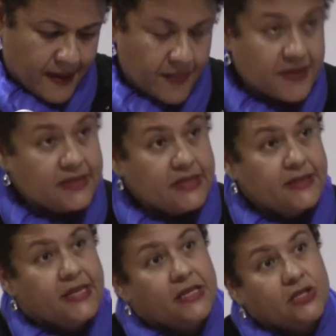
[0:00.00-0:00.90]
And this is
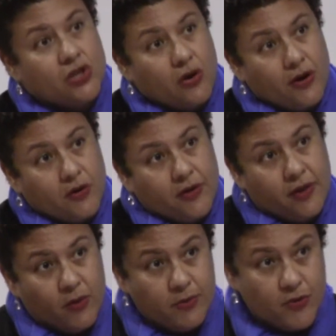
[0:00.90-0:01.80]
the historical, and
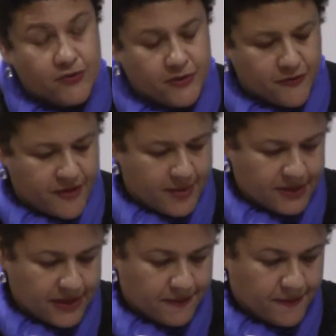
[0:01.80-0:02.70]
then we move to the
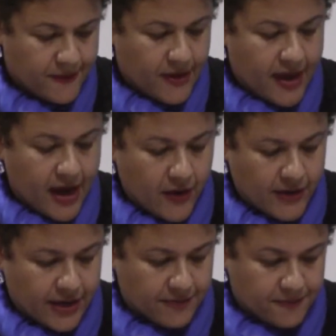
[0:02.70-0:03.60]
family.
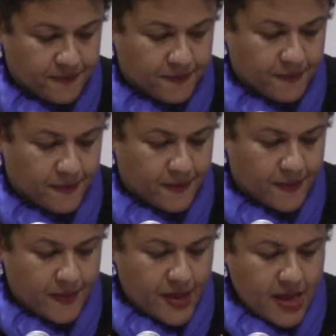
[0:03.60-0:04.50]
Harriet.
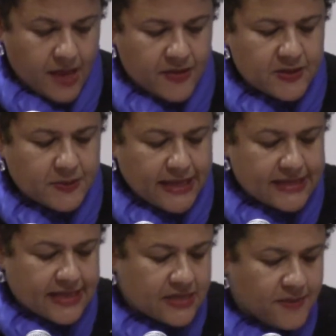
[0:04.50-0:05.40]
This
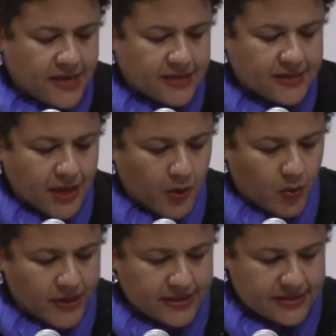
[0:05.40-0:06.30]
place has made us
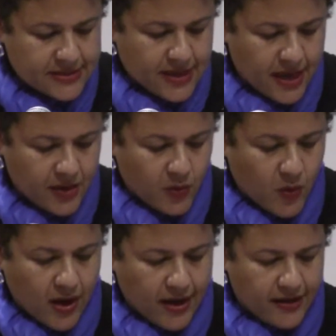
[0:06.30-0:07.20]
heroines, not
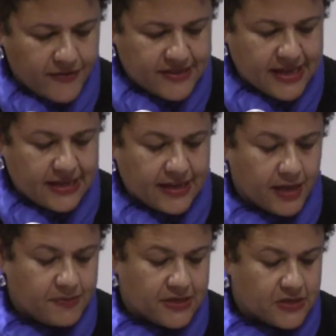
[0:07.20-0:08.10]
wives, and
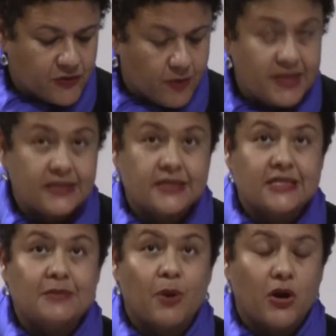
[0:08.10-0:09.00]
kept us from its
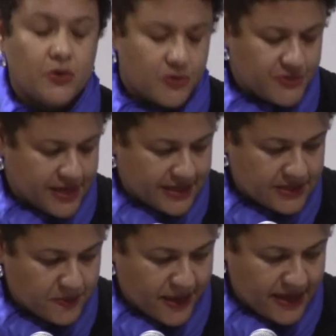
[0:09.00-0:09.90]
sparkles and
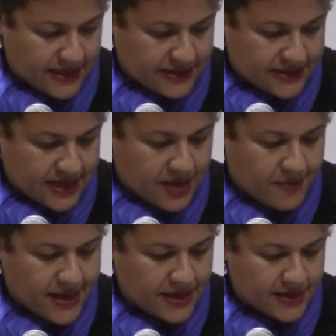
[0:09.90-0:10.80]
its paints,
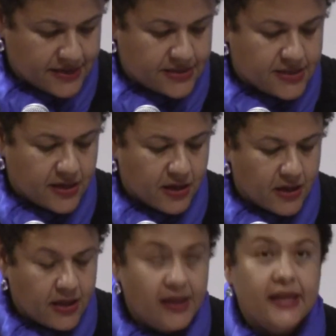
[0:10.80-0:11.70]
and made us
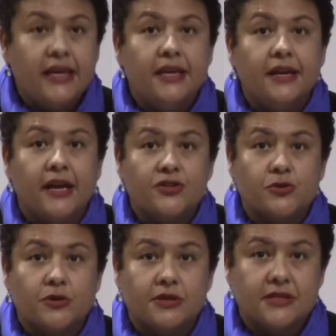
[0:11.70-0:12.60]
dull in
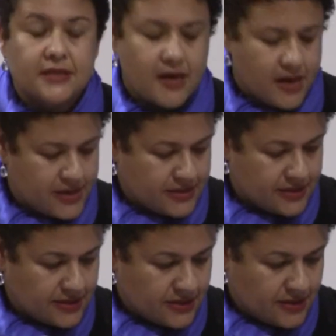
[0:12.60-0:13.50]
natural disguise.